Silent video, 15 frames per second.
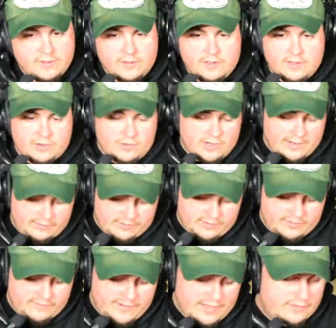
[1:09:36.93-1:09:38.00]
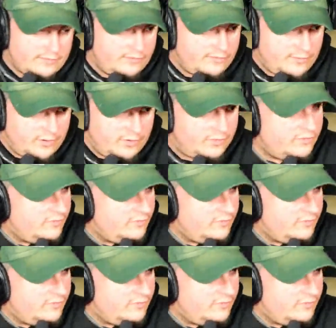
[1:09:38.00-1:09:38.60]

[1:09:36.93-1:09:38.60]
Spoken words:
a crap ton of factory smokes,